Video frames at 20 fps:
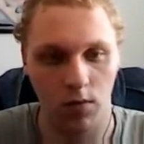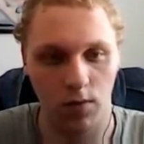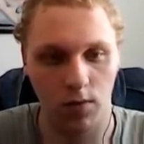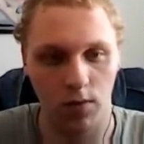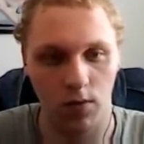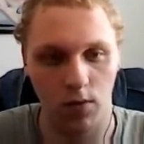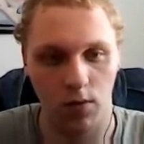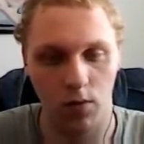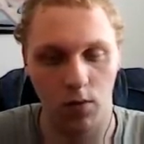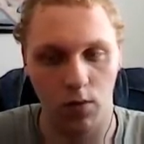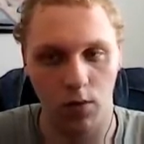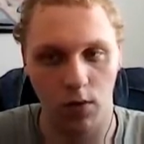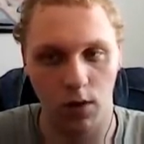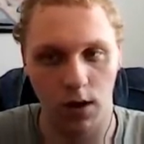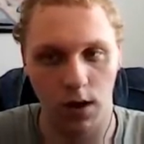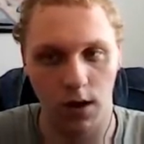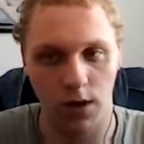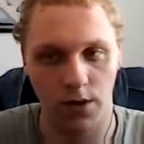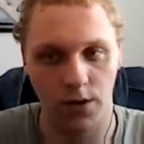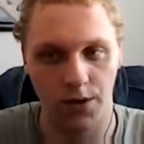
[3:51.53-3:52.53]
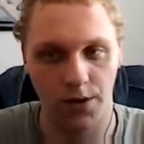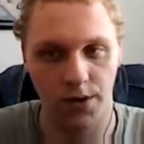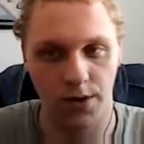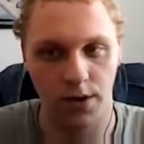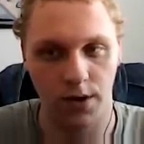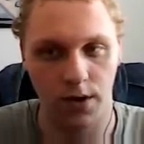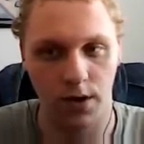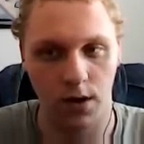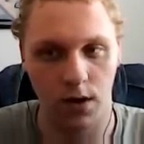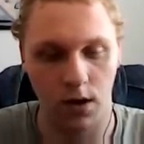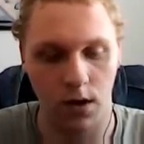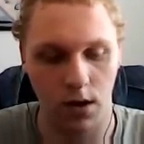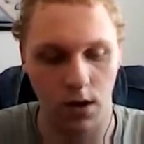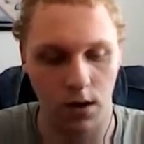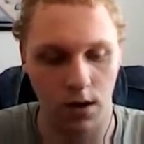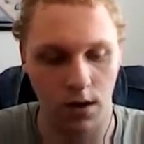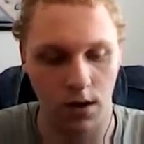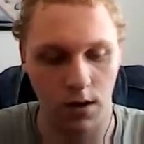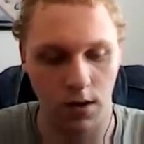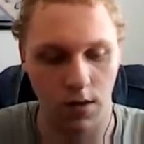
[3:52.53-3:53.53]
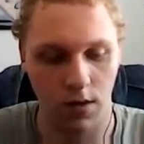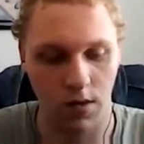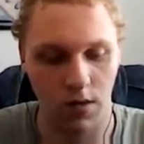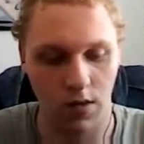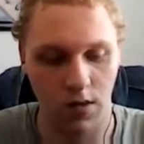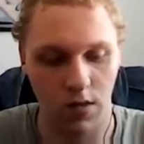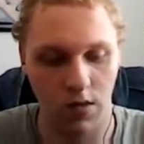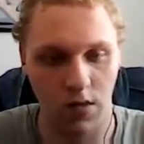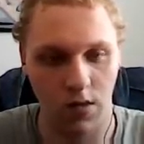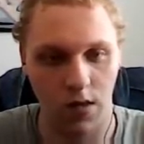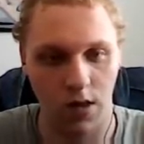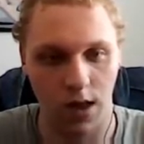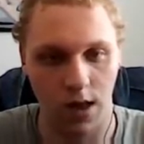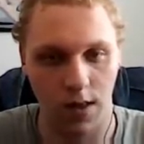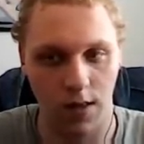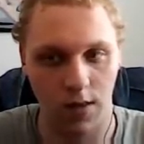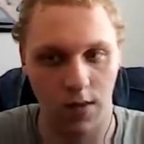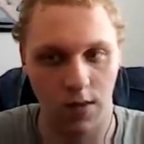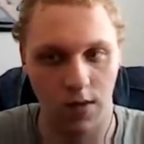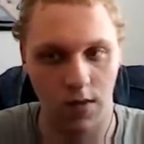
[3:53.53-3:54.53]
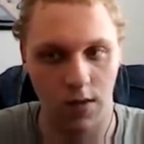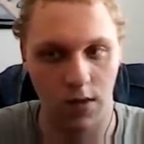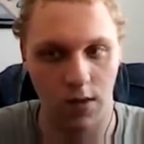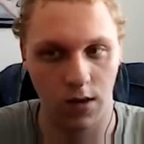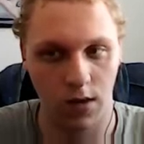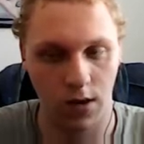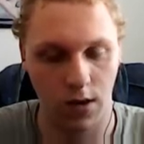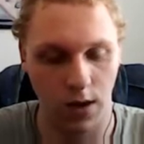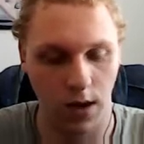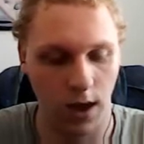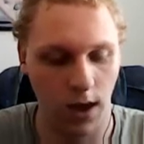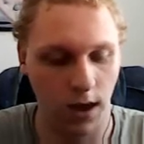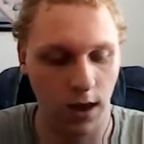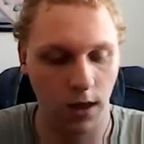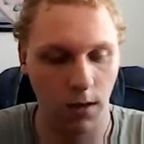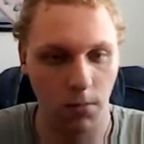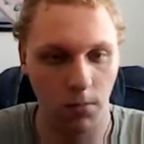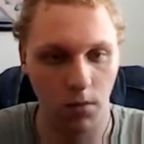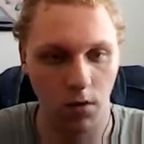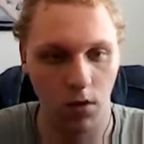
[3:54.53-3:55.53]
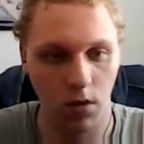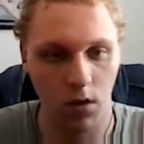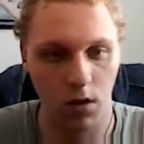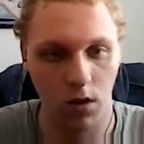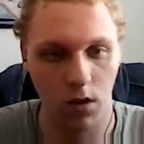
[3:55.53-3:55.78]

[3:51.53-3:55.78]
void set name.